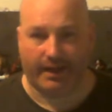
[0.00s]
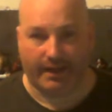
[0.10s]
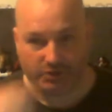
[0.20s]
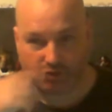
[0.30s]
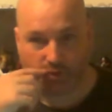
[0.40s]

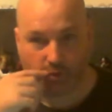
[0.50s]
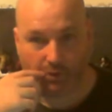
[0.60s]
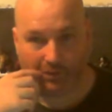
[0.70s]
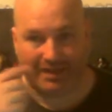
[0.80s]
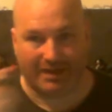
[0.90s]

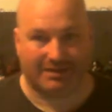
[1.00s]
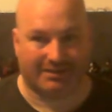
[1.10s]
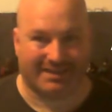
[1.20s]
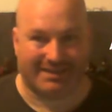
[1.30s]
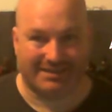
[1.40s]
So that
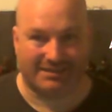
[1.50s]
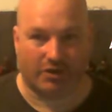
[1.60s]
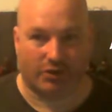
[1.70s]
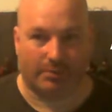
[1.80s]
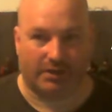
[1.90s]
is the
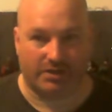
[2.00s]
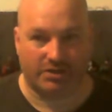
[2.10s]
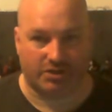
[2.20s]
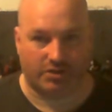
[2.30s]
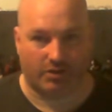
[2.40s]

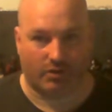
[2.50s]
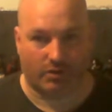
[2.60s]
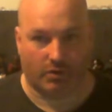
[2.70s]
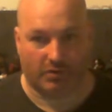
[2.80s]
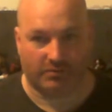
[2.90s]
culmination
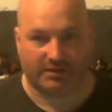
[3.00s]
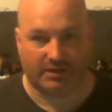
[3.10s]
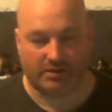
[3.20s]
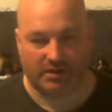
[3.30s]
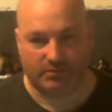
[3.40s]
of
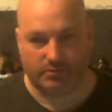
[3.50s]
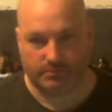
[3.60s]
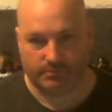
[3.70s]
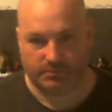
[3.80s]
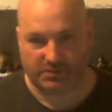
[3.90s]
Daredevil,
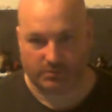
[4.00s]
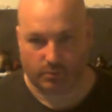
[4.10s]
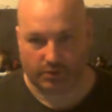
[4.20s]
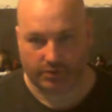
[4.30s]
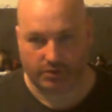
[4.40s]
season
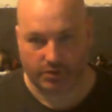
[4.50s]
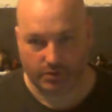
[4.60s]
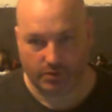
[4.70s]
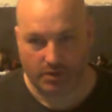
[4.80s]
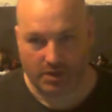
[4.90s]
1 and
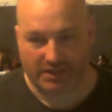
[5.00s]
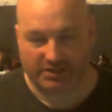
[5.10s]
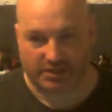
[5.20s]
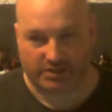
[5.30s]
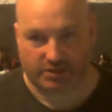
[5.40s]
2,
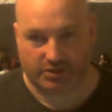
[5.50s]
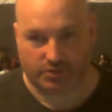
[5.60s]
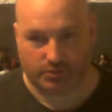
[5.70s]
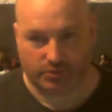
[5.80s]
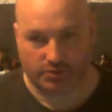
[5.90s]
Jessica
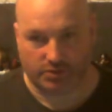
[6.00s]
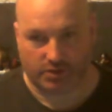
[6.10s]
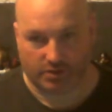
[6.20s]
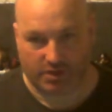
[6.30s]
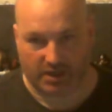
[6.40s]
Jones,
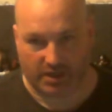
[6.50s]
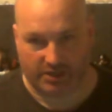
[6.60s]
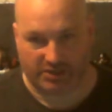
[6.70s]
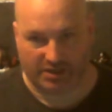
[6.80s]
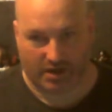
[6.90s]
Luke
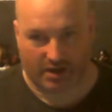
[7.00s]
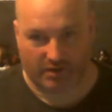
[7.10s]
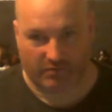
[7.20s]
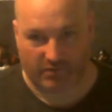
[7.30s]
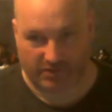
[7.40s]
Cage, Iron
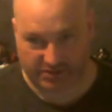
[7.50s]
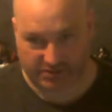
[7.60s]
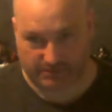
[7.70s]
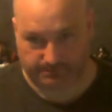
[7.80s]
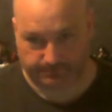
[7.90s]
Fist,
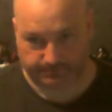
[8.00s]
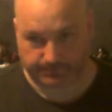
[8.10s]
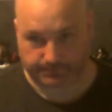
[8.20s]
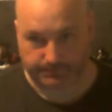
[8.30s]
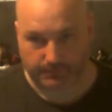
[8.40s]

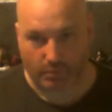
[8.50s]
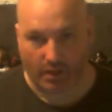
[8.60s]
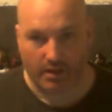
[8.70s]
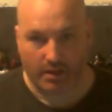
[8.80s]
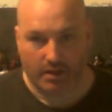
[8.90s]

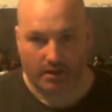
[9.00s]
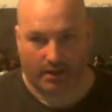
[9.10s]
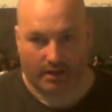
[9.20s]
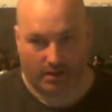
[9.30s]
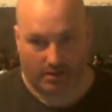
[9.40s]

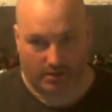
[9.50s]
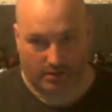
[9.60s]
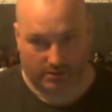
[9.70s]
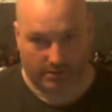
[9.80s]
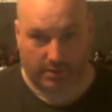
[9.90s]

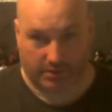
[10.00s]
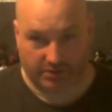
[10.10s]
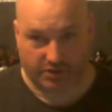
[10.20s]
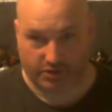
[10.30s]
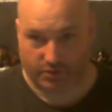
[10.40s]
the
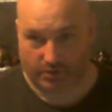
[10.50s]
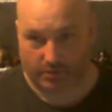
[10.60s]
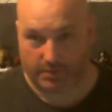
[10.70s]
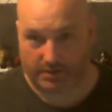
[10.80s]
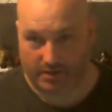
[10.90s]
Punisher showing
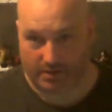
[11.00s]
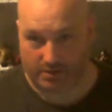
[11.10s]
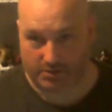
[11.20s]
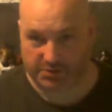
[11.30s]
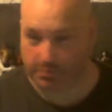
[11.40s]
up in
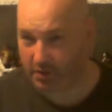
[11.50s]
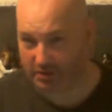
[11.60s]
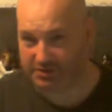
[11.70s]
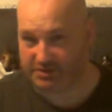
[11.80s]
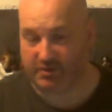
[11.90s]
there,
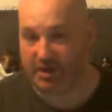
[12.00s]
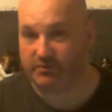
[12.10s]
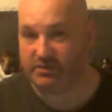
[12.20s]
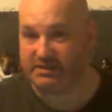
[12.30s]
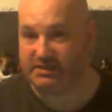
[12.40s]
spoilers if you
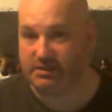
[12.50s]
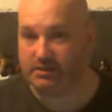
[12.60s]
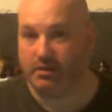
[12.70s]
haven't seen it,